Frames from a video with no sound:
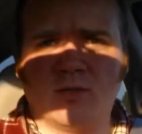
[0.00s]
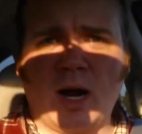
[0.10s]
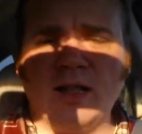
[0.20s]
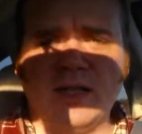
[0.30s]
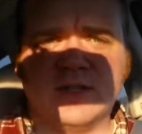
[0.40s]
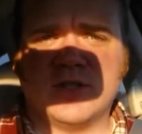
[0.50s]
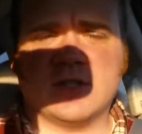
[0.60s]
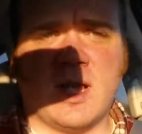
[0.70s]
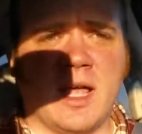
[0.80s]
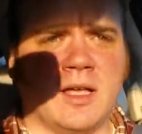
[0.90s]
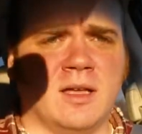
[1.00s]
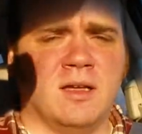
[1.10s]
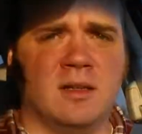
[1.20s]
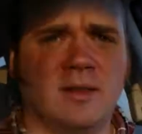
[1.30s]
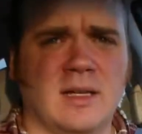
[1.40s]
Riley is just like,
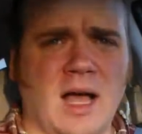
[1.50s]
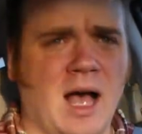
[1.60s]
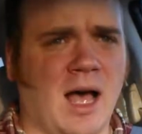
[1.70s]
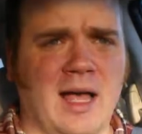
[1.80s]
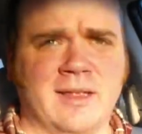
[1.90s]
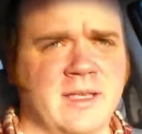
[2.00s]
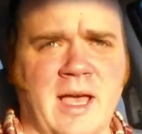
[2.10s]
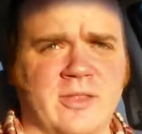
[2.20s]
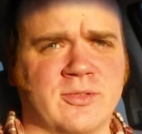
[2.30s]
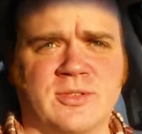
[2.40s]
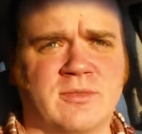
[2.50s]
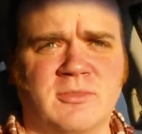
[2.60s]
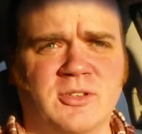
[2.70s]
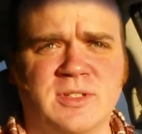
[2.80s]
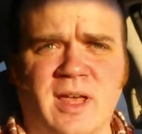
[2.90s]
yeah,
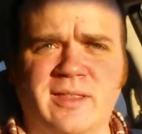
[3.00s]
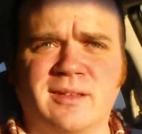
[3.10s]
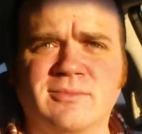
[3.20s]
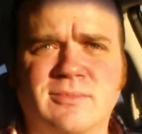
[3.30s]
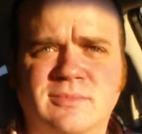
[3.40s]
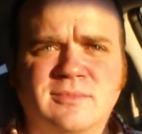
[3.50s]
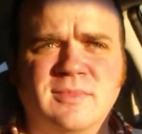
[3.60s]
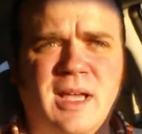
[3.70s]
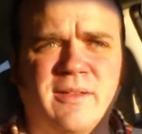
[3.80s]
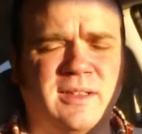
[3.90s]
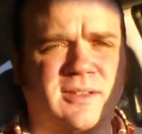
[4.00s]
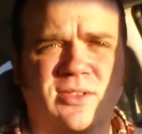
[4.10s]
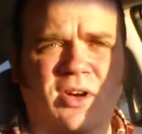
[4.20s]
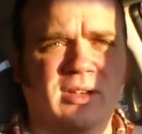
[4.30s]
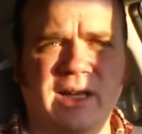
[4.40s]
there's nothing. I mean,
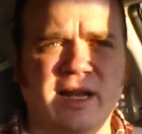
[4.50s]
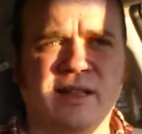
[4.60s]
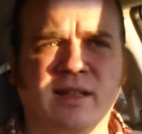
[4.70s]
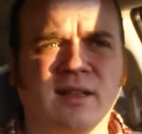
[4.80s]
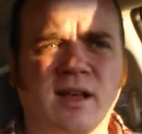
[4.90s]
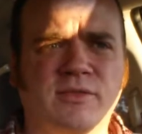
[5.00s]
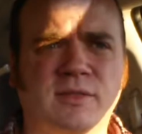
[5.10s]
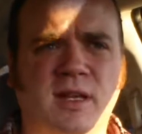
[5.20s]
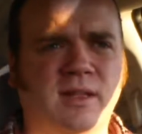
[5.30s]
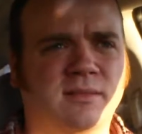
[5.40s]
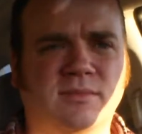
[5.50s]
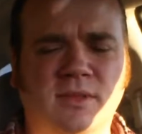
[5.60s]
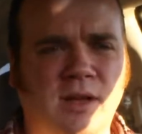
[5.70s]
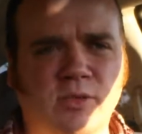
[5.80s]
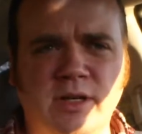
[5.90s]
there's hardly anything left, so I
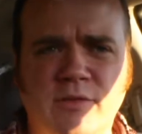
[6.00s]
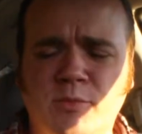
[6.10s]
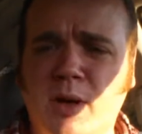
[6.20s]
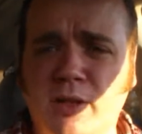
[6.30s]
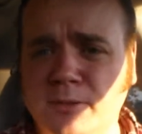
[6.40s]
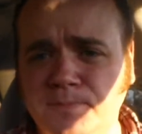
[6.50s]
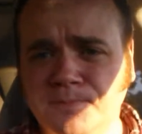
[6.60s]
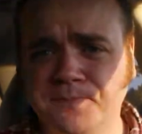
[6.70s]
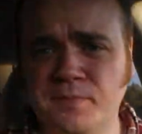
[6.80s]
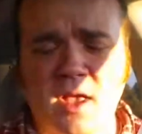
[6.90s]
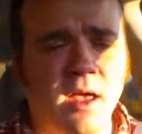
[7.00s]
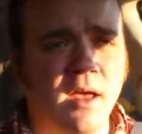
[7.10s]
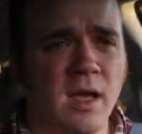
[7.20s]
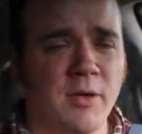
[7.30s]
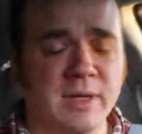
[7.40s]
wouldn't even bother.
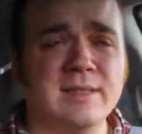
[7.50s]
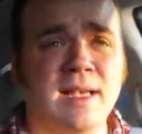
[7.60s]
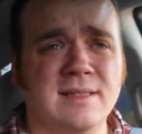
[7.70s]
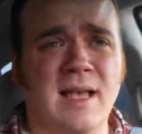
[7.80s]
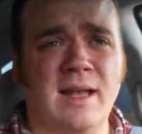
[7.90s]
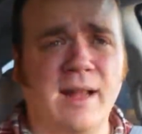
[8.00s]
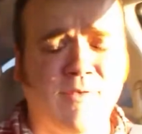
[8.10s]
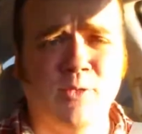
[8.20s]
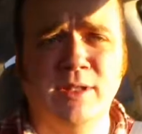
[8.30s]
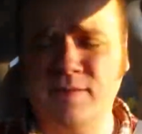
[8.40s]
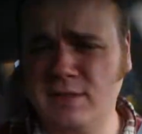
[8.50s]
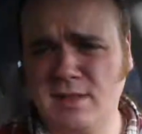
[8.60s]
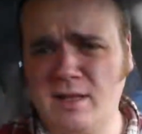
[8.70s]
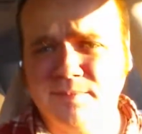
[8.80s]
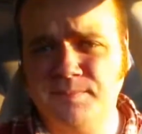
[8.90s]
And when he says that, everyone leaves
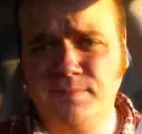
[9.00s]
the line.